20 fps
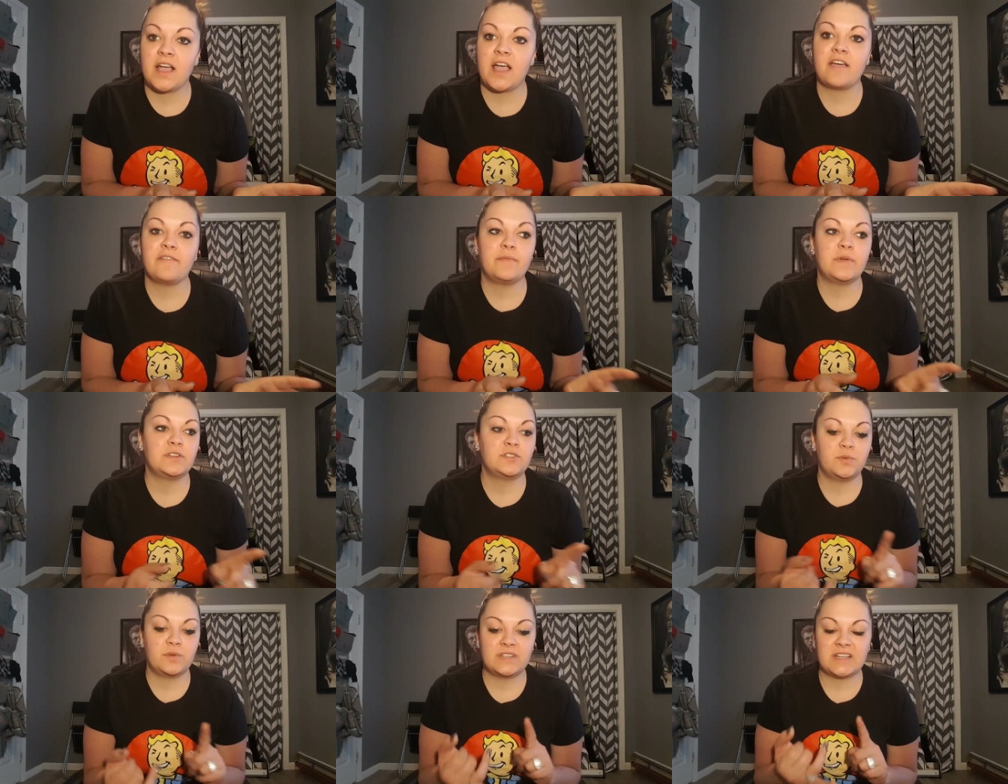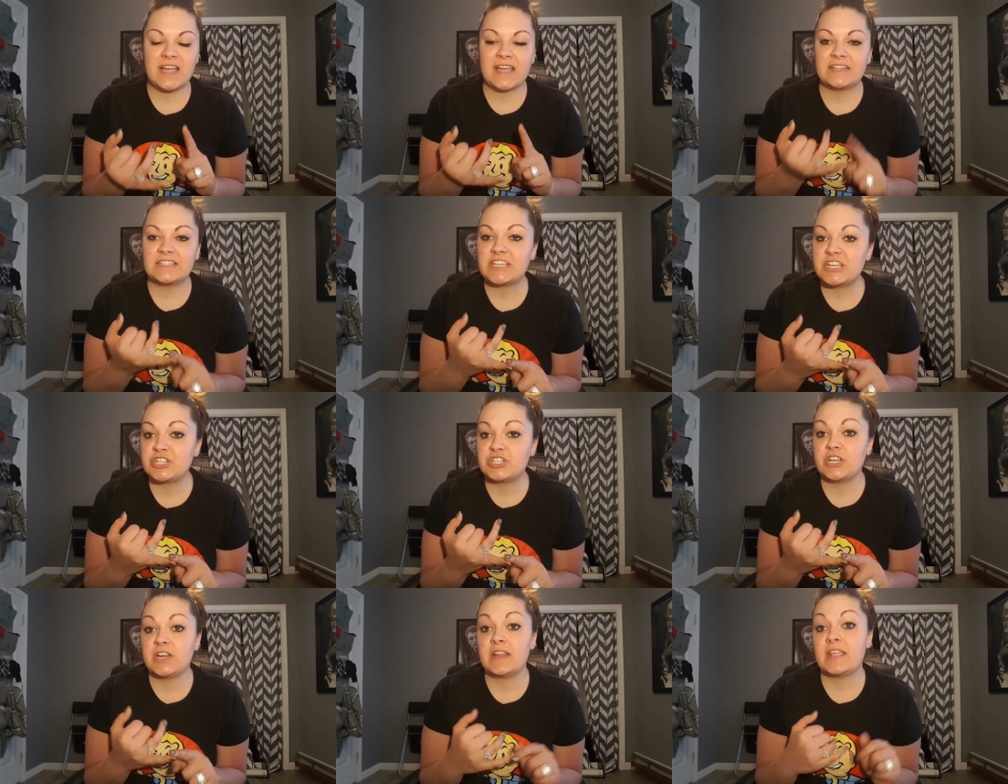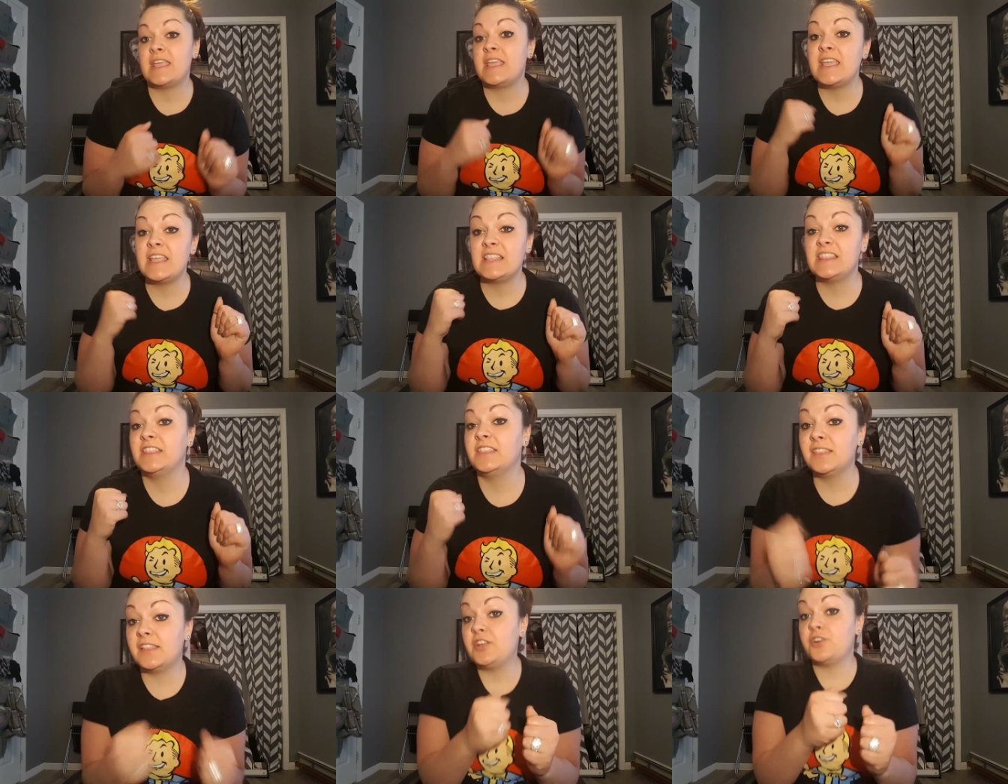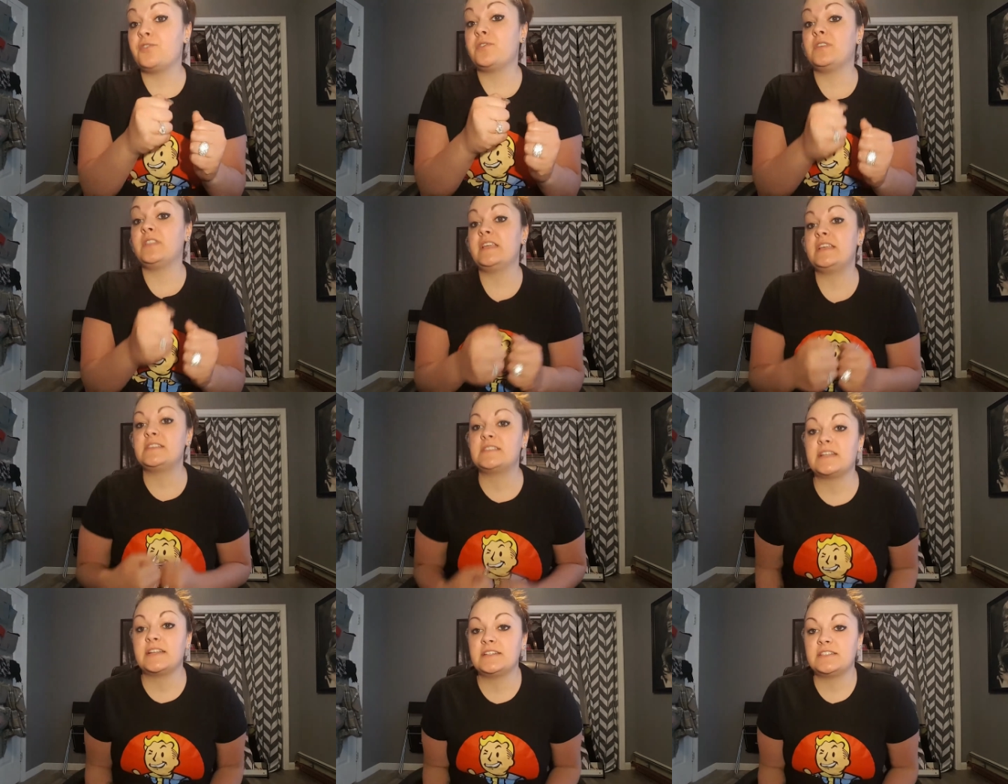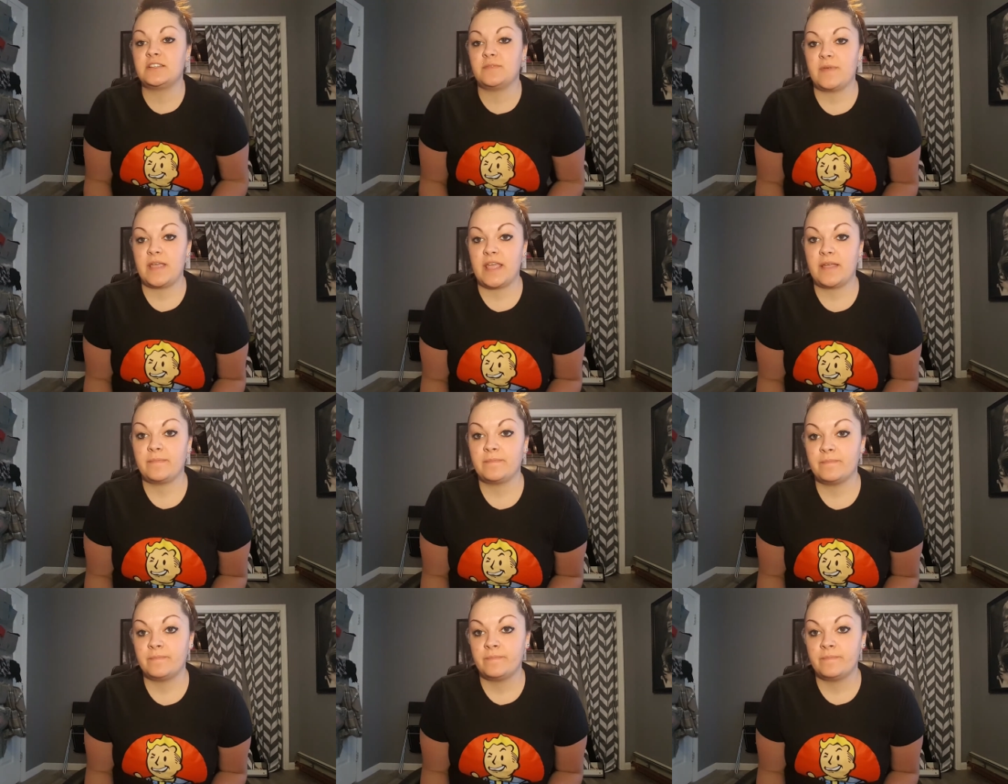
I've been to a dietitian. He literally said to me,